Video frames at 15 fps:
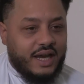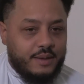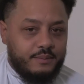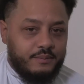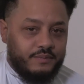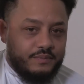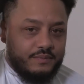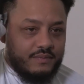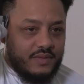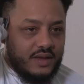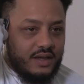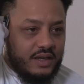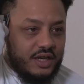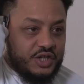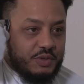that,
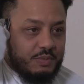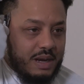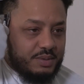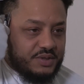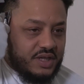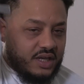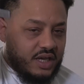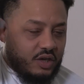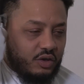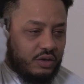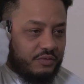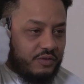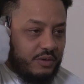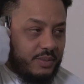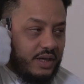he should be able to kick
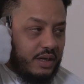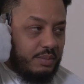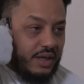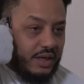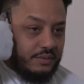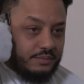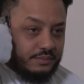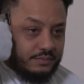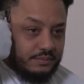on from here, blood.